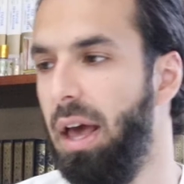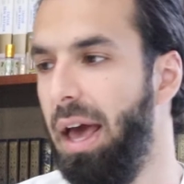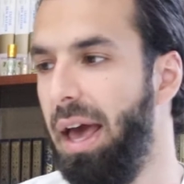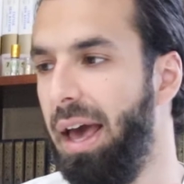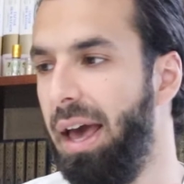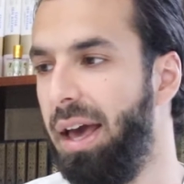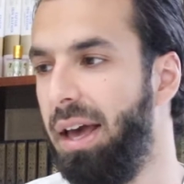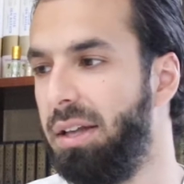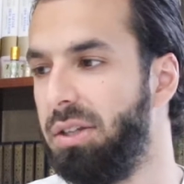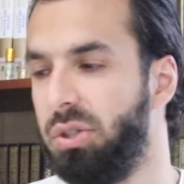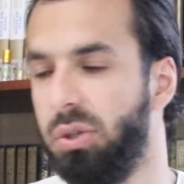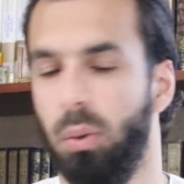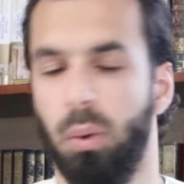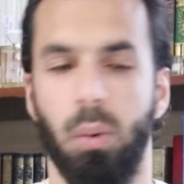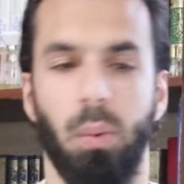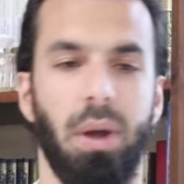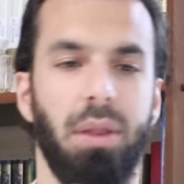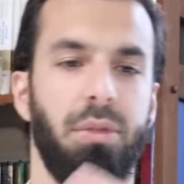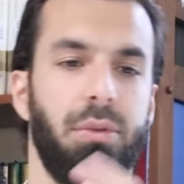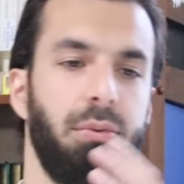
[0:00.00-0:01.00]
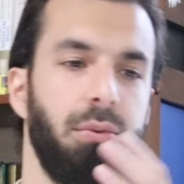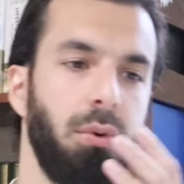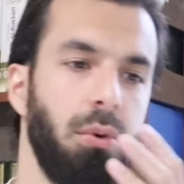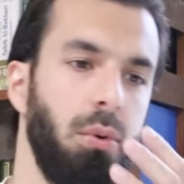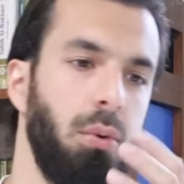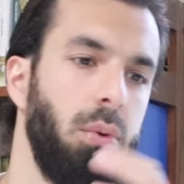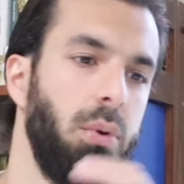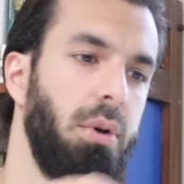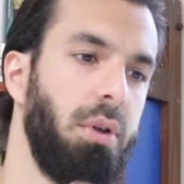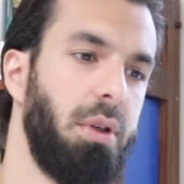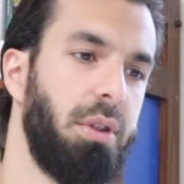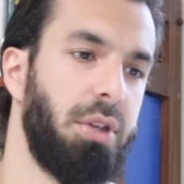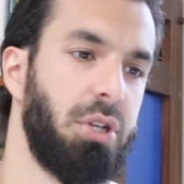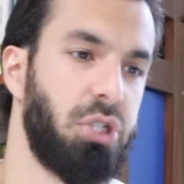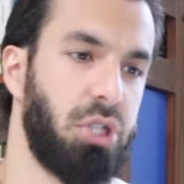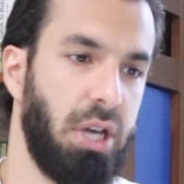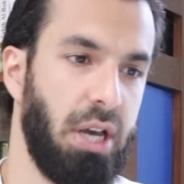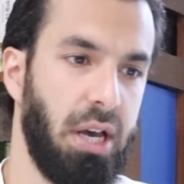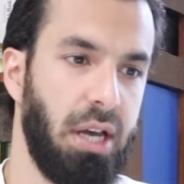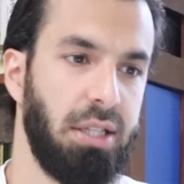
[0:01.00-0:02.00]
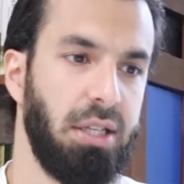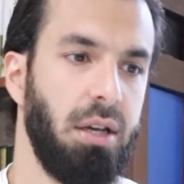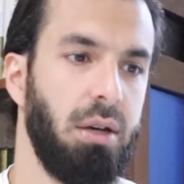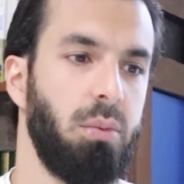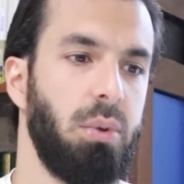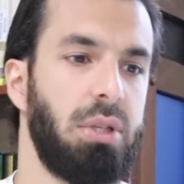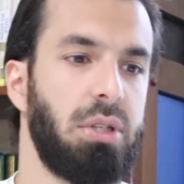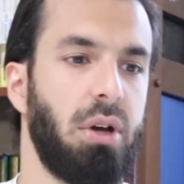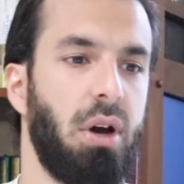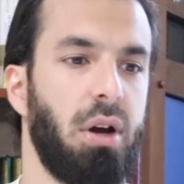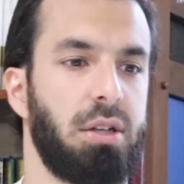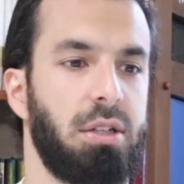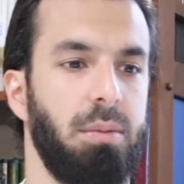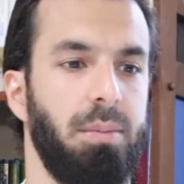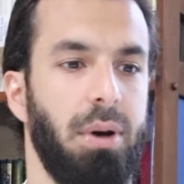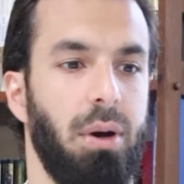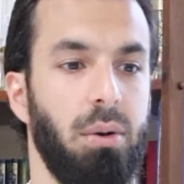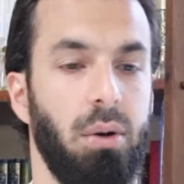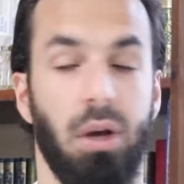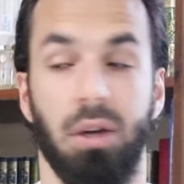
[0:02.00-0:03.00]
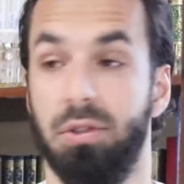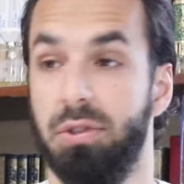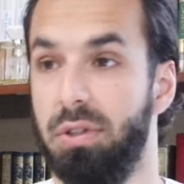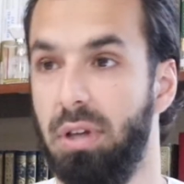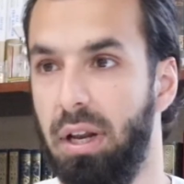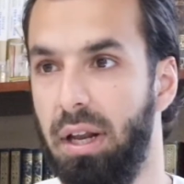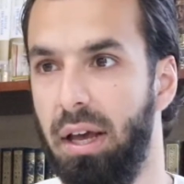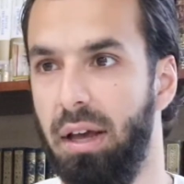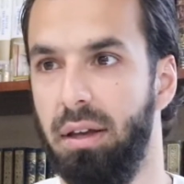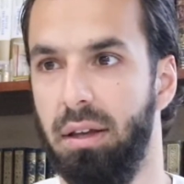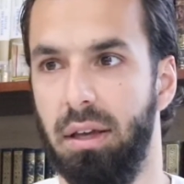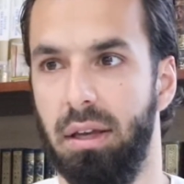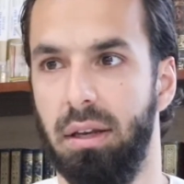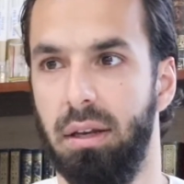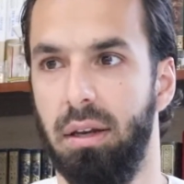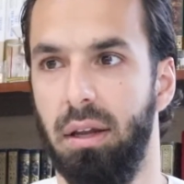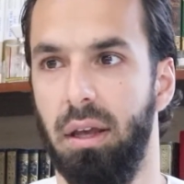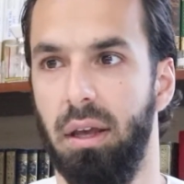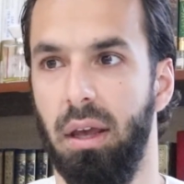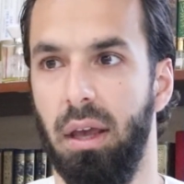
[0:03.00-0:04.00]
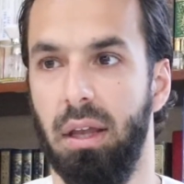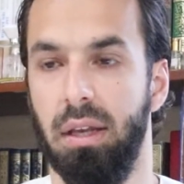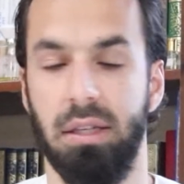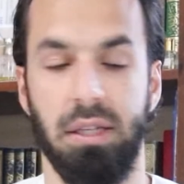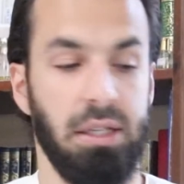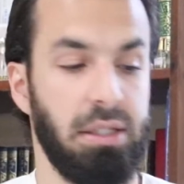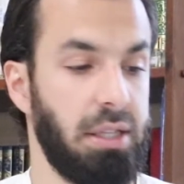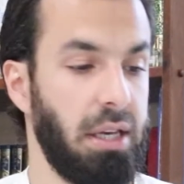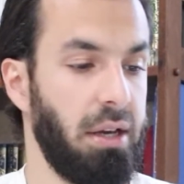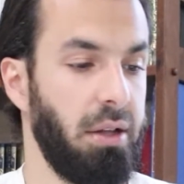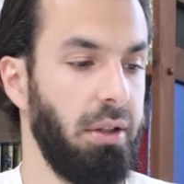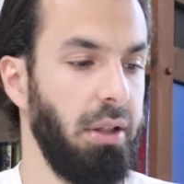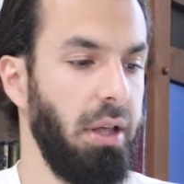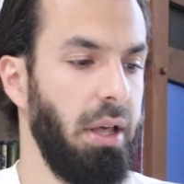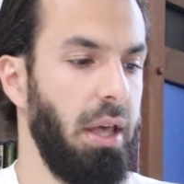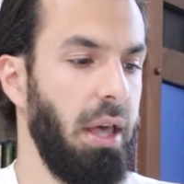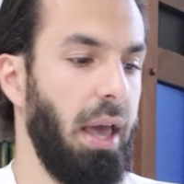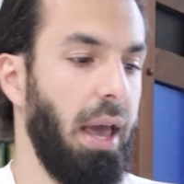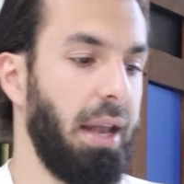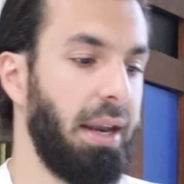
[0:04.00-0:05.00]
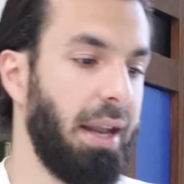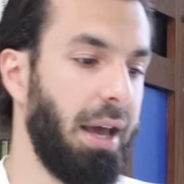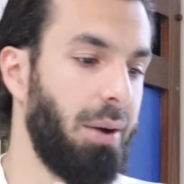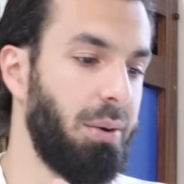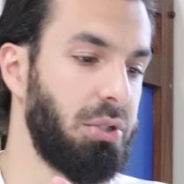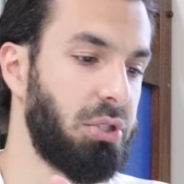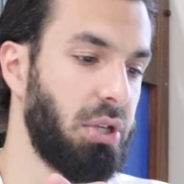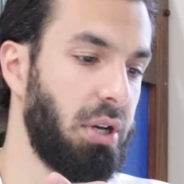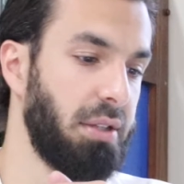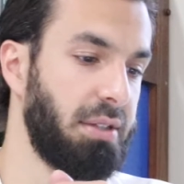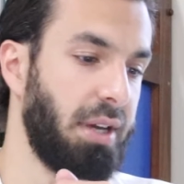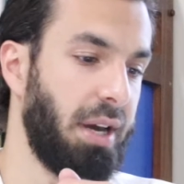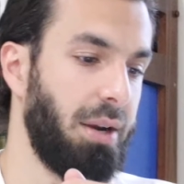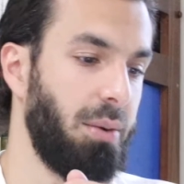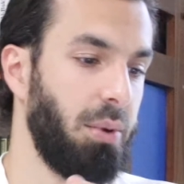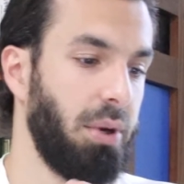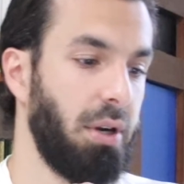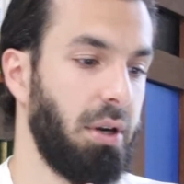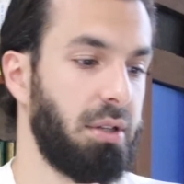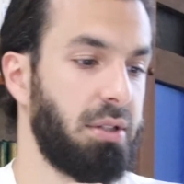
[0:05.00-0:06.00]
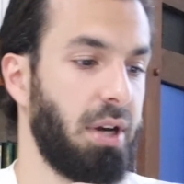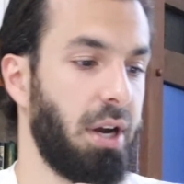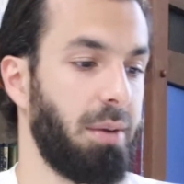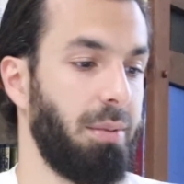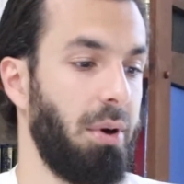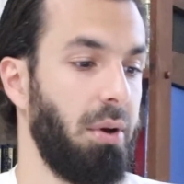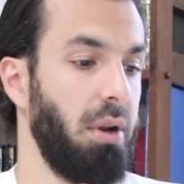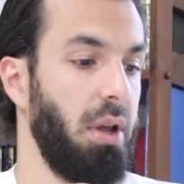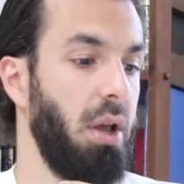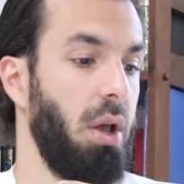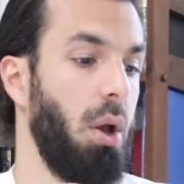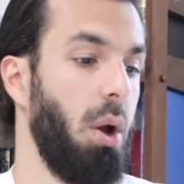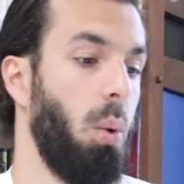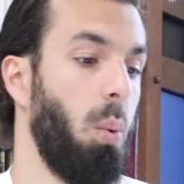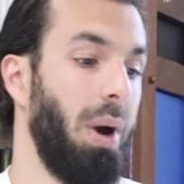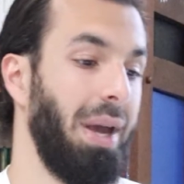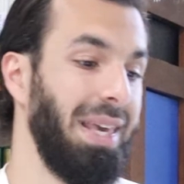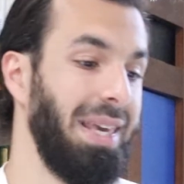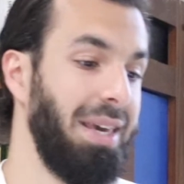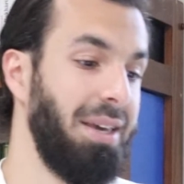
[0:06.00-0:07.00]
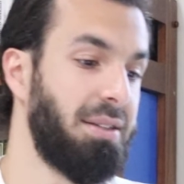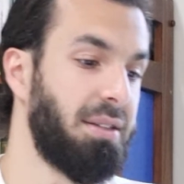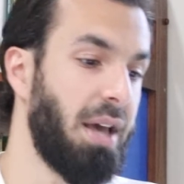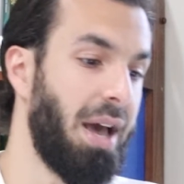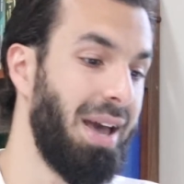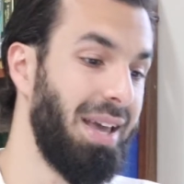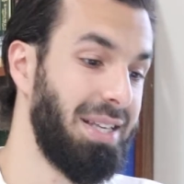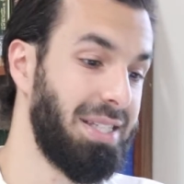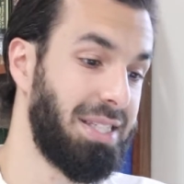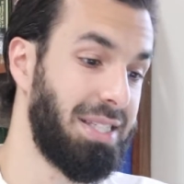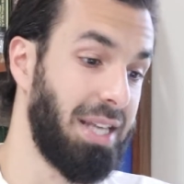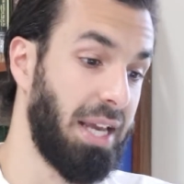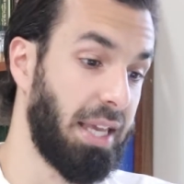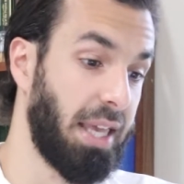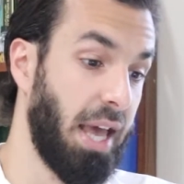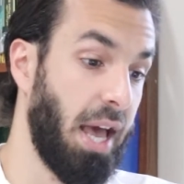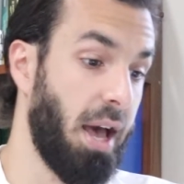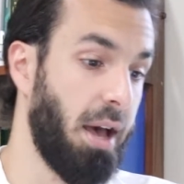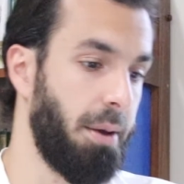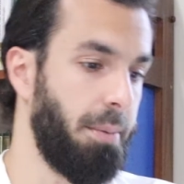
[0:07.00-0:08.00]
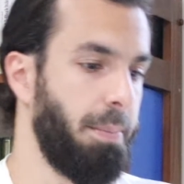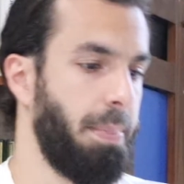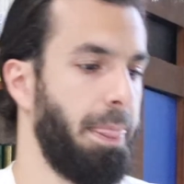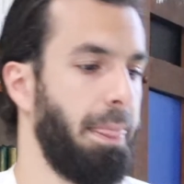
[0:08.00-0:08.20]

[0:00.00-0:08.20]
And so we went through the shahada. We talked about as-salah in detail, and now, inshallah ta'ala, we're going to talk about wa ita is zakah.